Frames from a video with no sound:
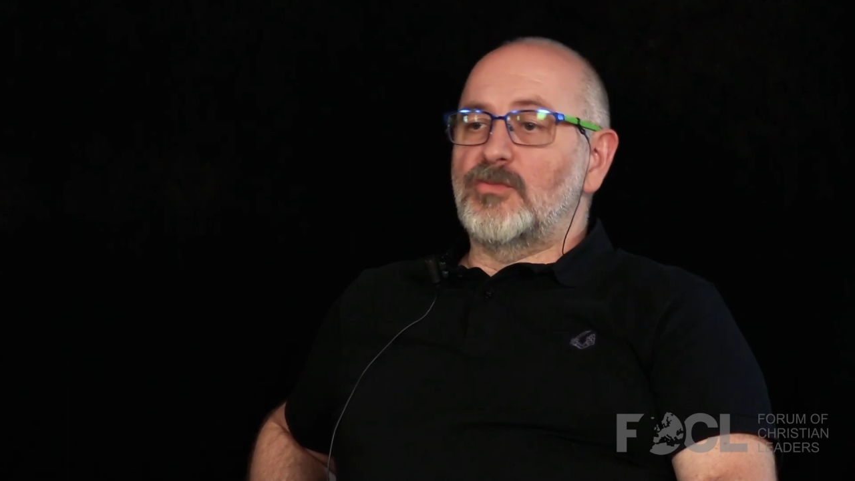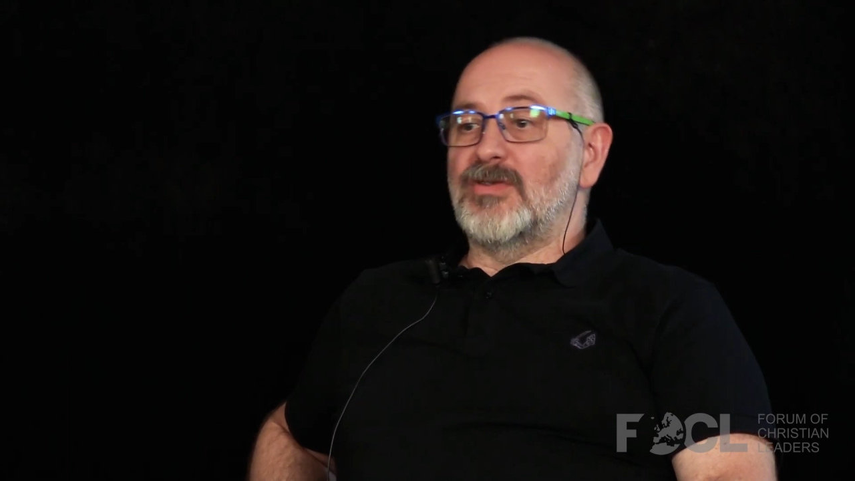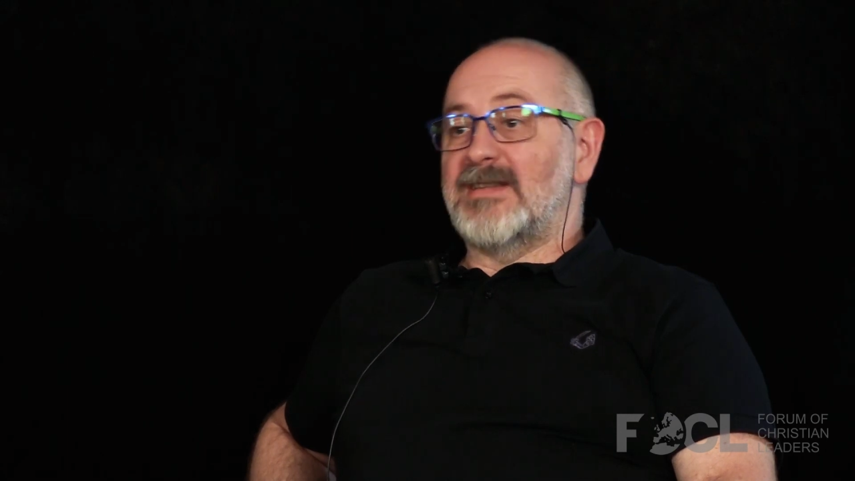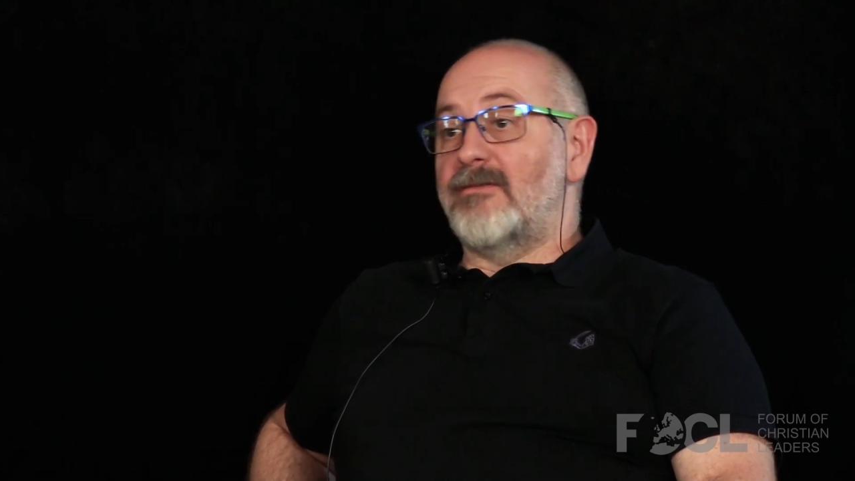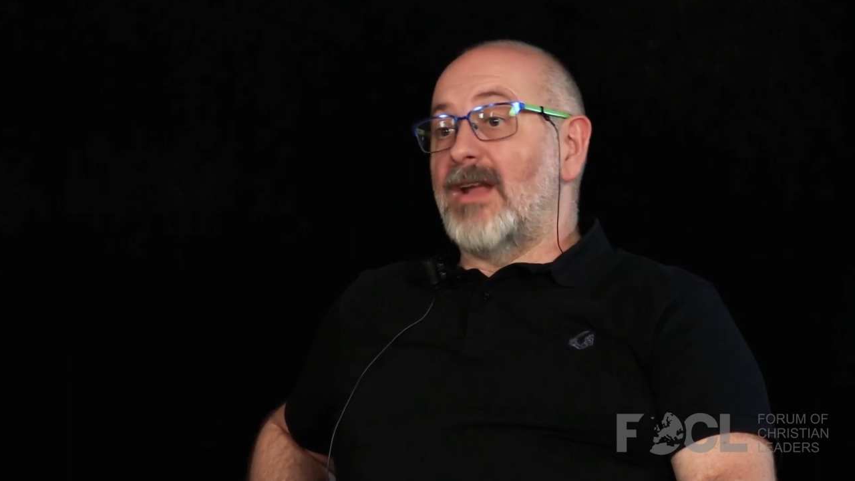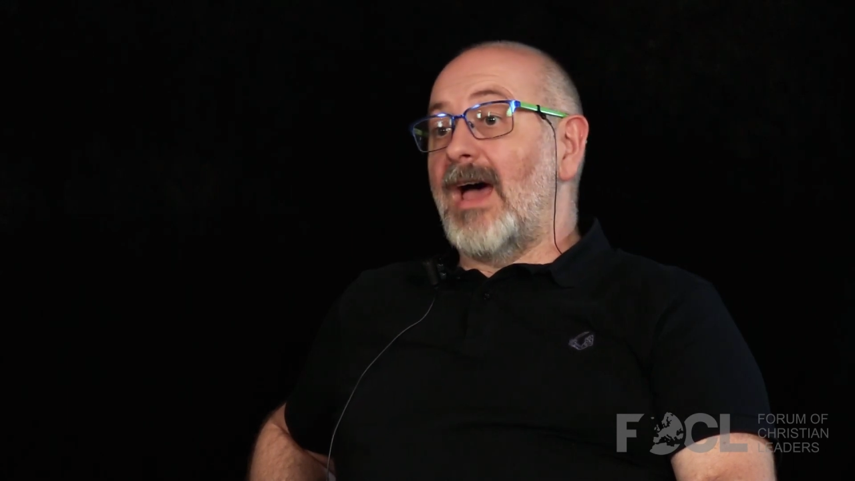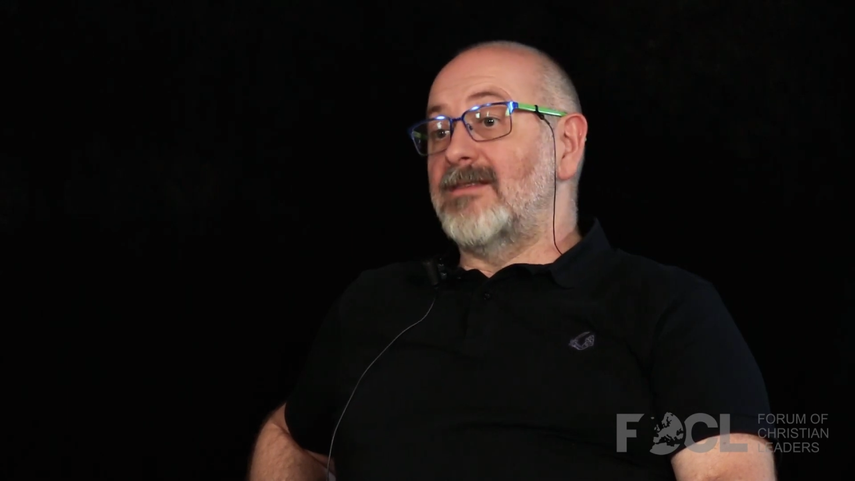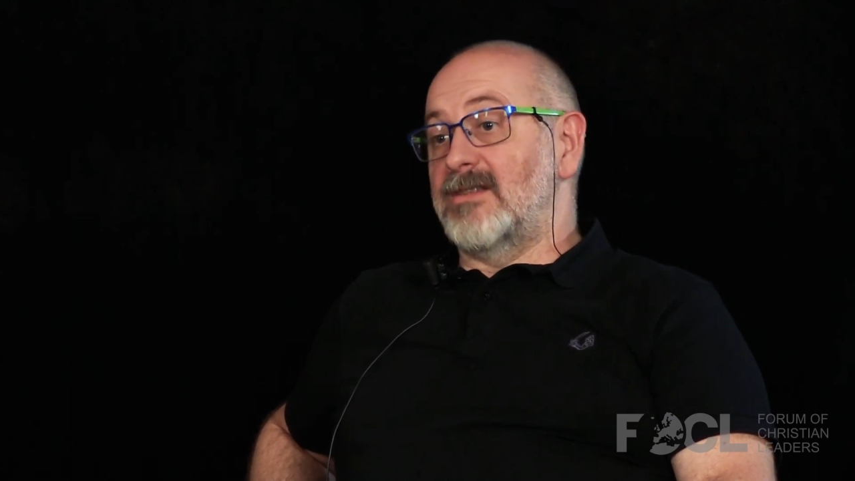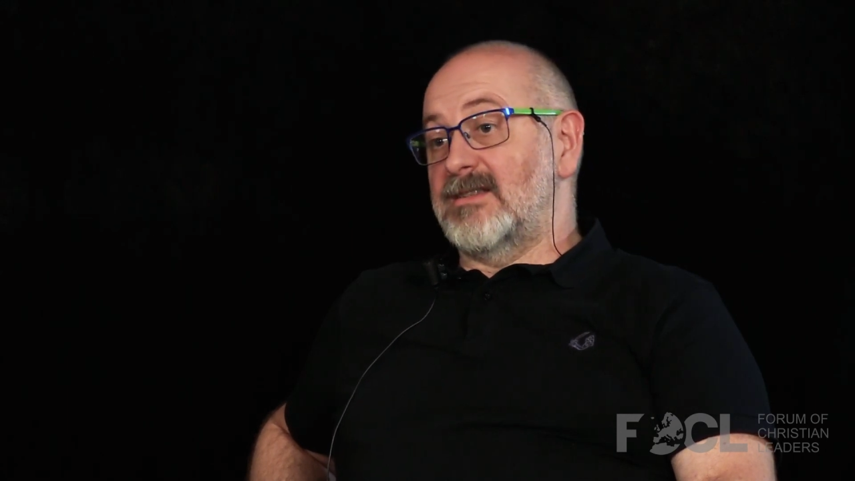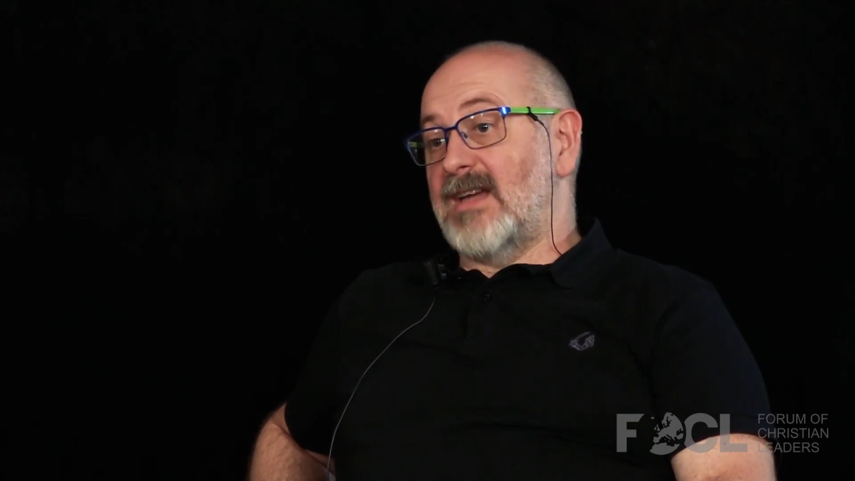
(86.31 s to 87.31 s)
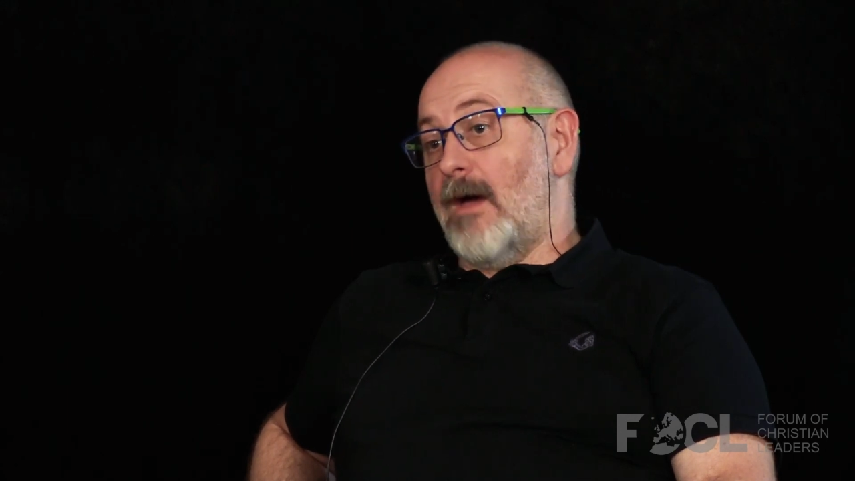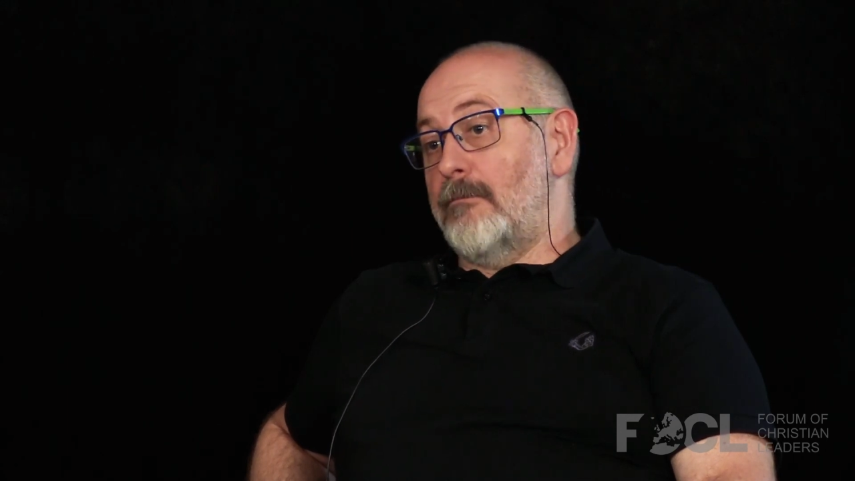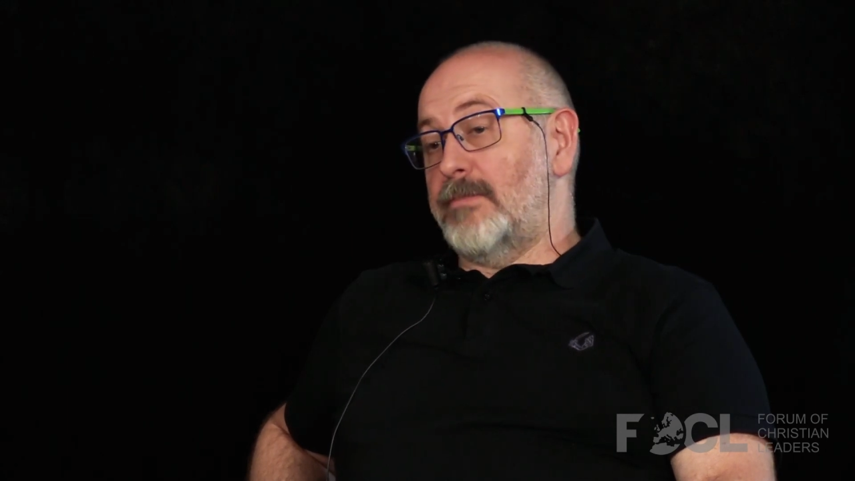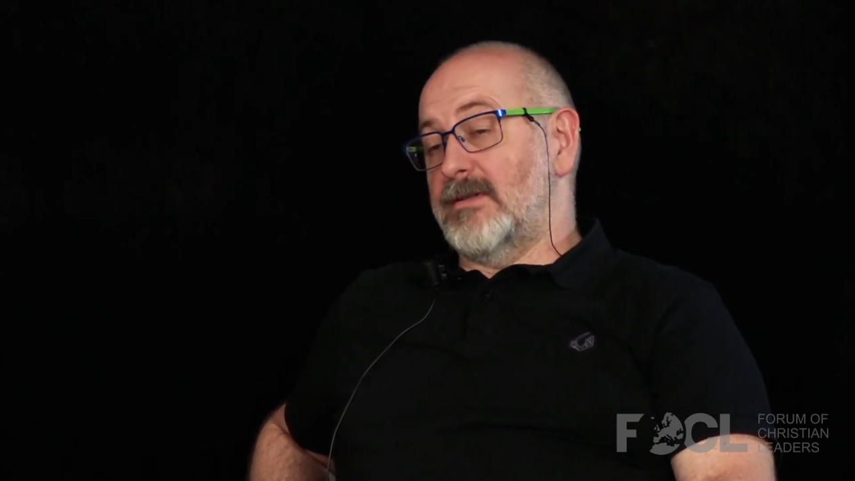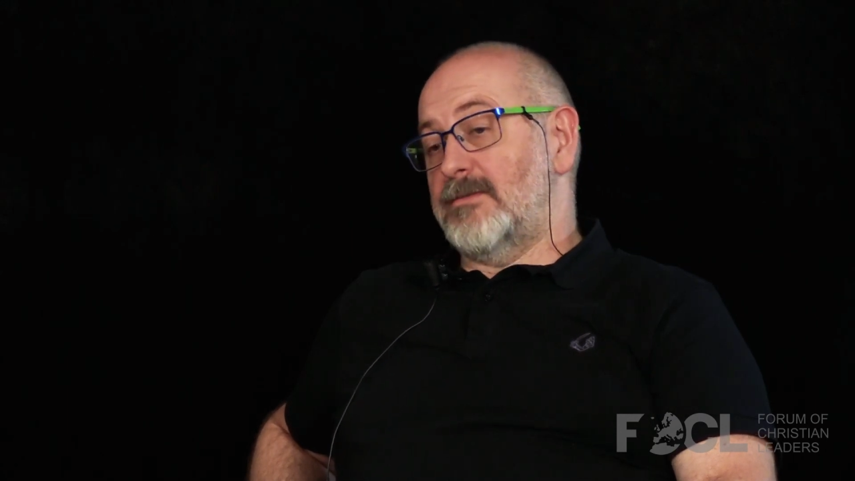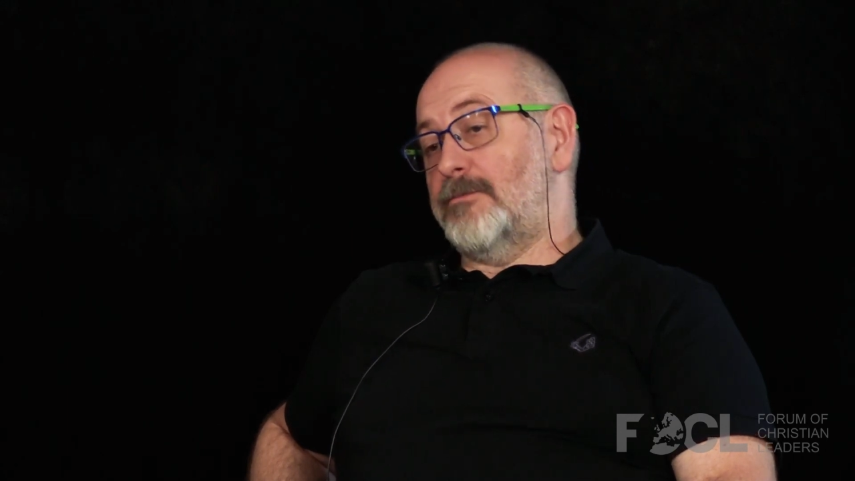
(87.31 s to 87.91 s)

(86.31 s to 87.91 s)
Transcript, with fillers: to 700 campers,